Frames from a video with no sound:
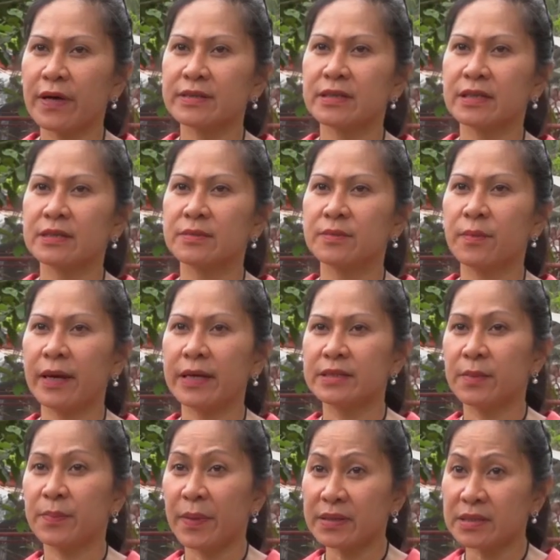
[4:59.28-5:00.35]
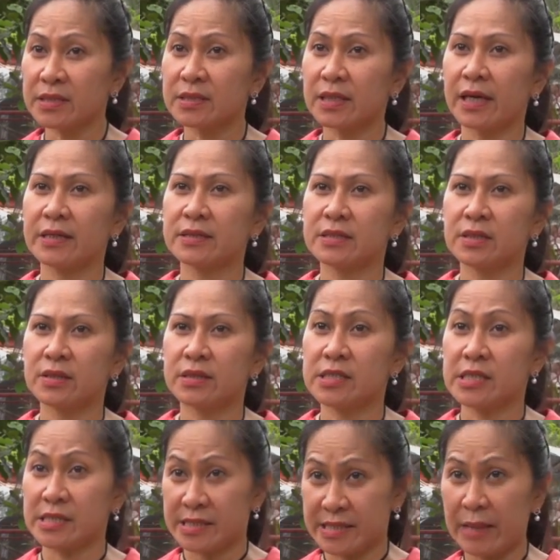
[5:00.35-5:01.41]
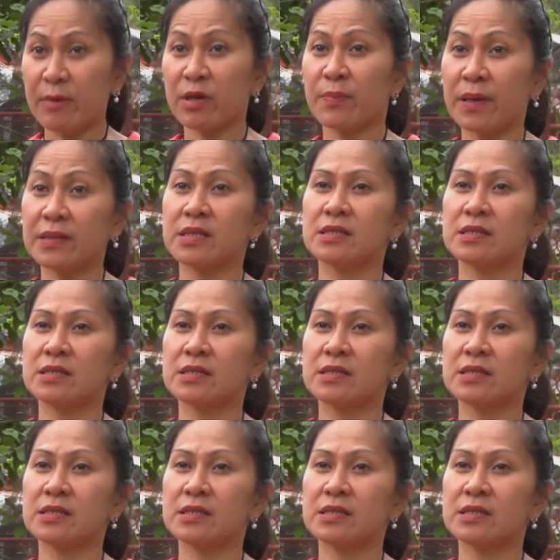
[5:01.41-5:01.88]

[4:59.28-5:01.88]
affected by the pesticides, the systemic